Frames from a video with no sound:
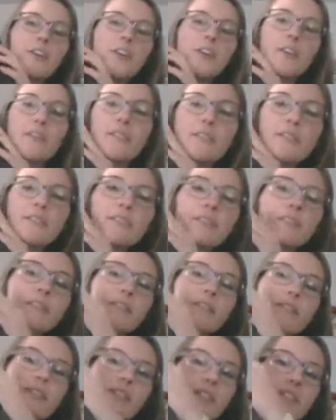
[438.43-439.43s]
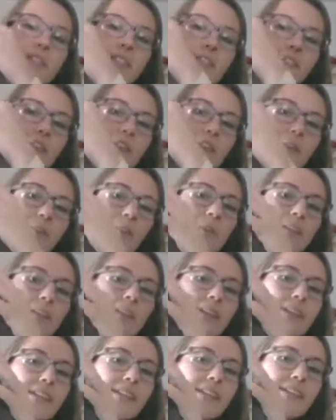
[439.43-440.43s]
here the different
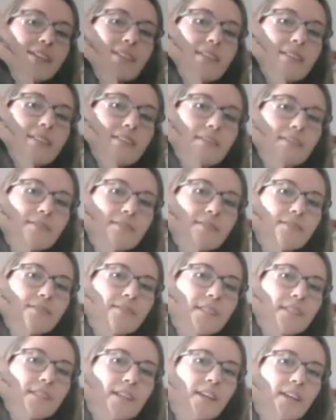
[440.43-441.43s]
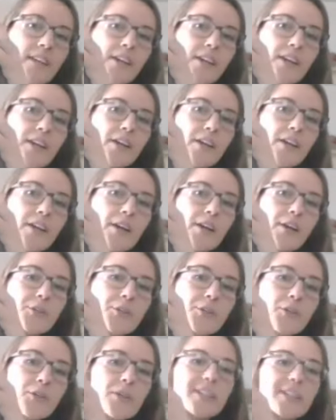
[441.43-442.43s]
plates.
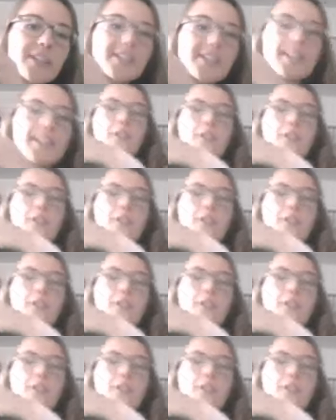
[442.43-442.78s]
So you can